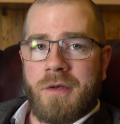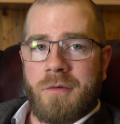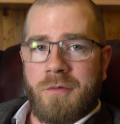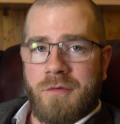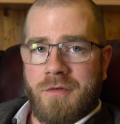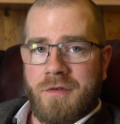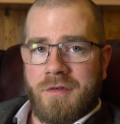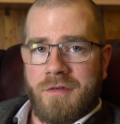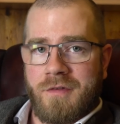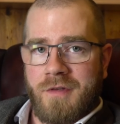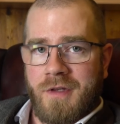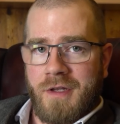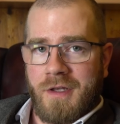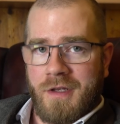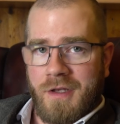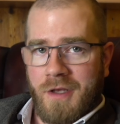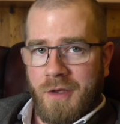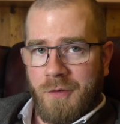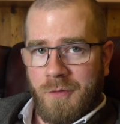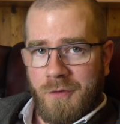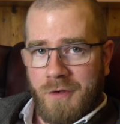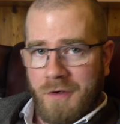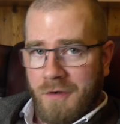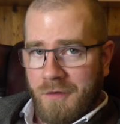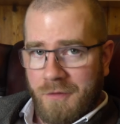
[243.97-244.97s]
I was just like,
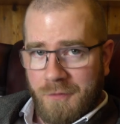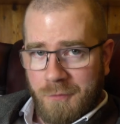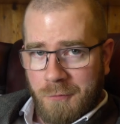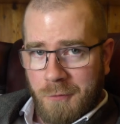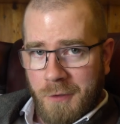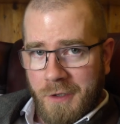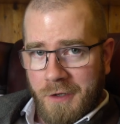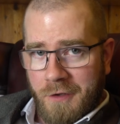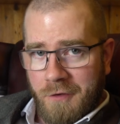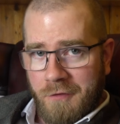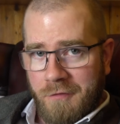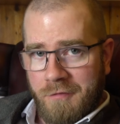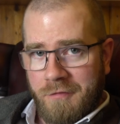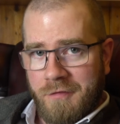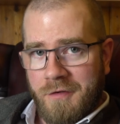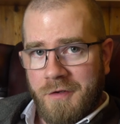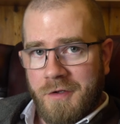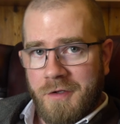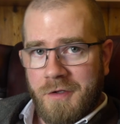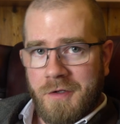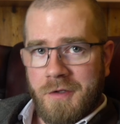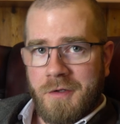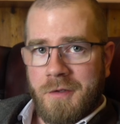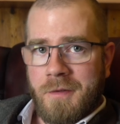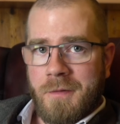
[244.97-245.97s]
how can a 12
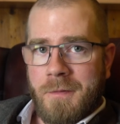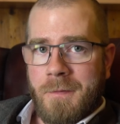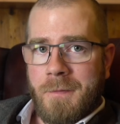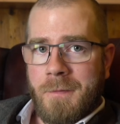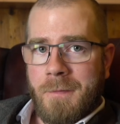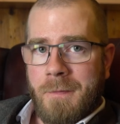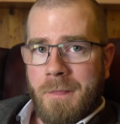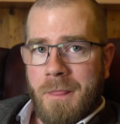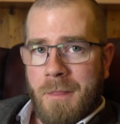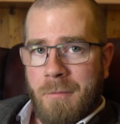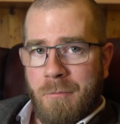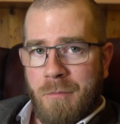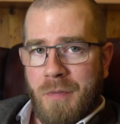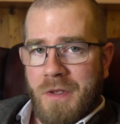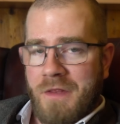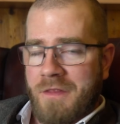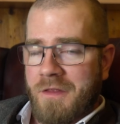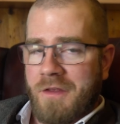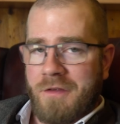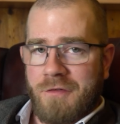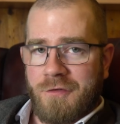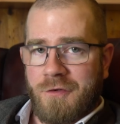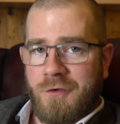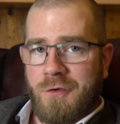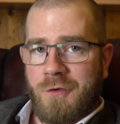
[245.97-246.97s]
be
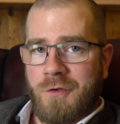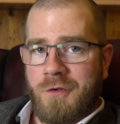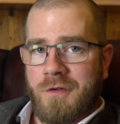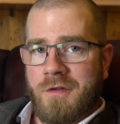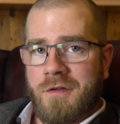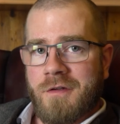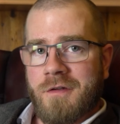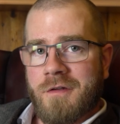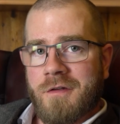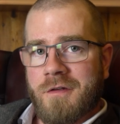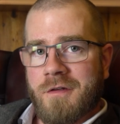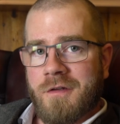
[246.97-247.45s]
this good?